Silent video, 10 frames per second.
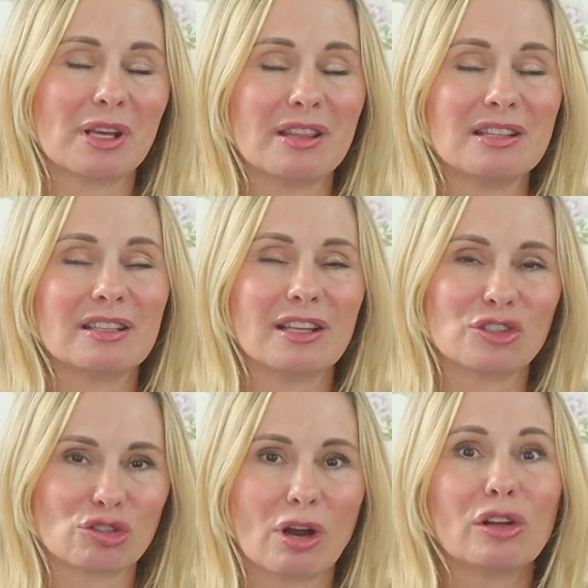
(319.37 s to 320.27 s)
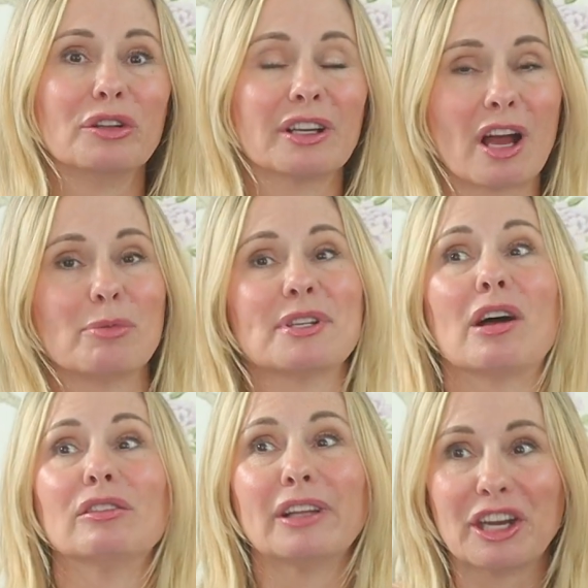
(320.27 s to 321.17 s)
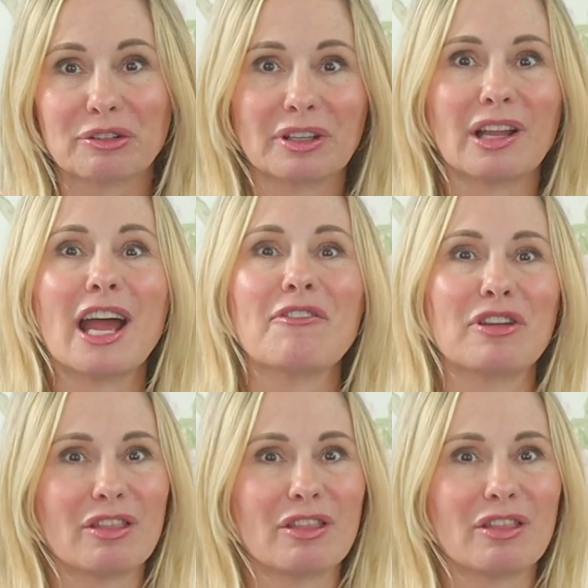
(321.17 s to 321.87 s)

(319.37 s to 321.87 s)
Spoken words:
I think that they struggle and it comes out later in life in